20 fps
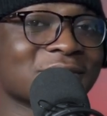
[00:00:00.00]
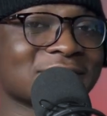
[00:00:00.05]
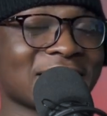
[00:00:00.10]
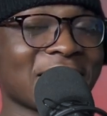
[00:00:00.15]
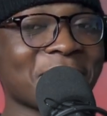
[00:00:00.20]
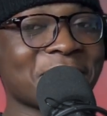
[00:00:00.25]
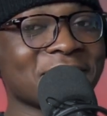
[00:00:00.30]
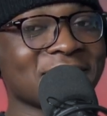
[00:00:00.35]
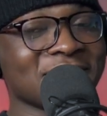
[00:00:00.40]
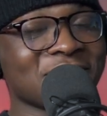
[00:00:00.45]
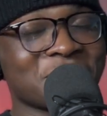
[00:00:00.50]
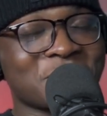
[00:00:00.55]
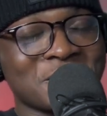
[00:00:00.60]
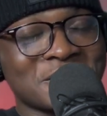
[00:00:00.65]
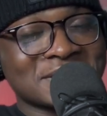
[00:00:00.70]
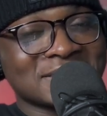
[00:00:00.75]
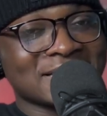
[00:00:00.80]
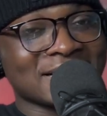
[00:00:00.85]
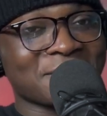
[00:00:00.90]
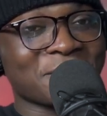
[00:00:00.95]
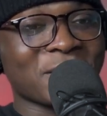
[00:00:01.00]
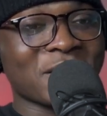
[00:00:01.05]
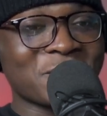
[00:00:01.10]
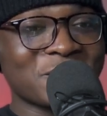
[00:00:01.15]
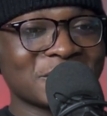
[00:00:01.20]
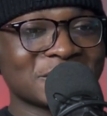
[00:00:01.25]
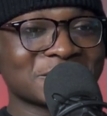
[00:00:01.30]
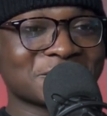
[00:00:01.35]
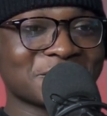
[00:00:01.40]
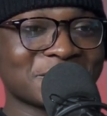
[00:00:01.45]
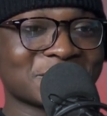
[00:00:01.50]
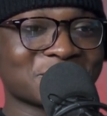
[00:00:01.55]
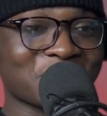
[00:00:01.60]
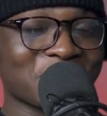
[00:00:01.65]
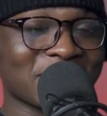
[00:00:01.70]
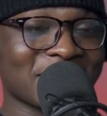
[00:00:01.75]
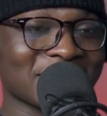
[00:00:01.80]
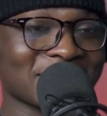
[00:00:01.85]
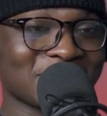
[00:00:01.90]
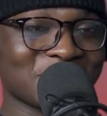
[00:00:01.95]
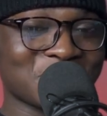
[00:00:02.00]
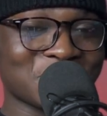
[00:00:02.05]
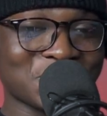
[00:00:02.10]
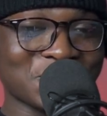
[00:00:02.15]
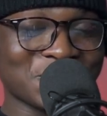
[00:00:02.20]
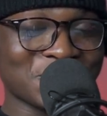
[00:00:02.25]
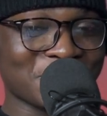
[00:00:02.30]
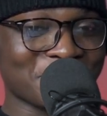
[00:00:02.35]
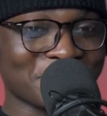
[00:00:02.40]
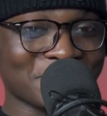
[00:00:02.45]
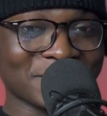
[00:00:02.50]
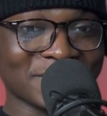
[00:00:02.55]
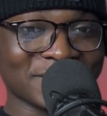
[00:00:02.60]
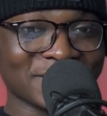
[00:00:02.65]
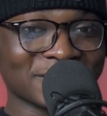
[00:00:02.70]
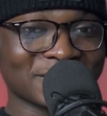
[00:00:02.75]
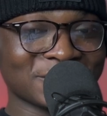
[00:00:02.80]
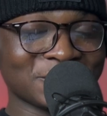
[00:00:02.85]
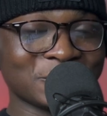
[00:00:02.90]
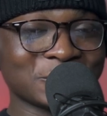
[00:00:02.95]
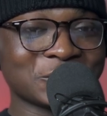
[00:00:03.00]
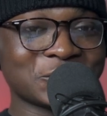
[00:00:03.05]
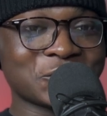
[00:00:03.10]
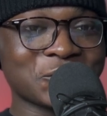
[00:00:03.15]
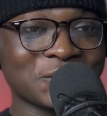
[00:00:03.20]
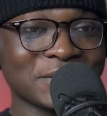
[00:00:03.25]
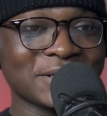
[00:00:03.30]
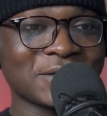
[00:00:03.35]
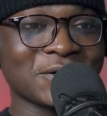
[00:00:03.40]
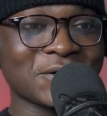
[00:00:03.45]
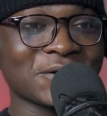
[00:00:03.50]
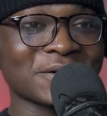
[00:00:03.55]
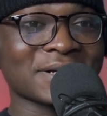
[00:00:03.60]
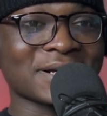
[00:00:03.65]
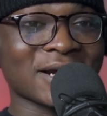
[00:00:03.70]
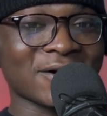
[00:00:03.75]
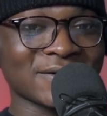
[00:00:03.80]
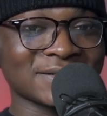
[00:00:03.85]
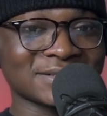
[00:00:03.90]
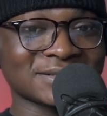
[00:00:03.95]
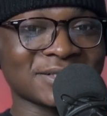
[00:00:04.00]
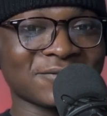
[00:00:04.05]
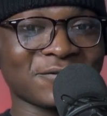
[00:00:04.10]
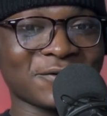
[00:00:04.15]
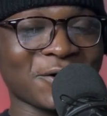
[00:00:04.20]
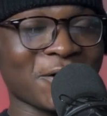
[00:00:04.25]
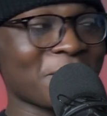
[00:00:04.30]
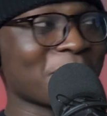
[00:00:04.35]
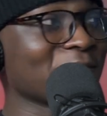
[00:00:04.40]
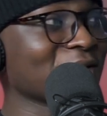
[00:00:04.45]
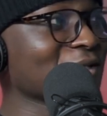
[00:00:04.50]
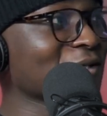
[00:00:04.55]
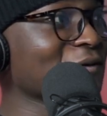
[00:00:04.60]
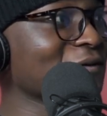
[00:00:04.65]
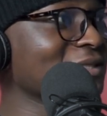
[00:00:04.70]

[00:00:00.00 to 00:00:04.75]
Because I believe personally, primary school is where you truly learn character development.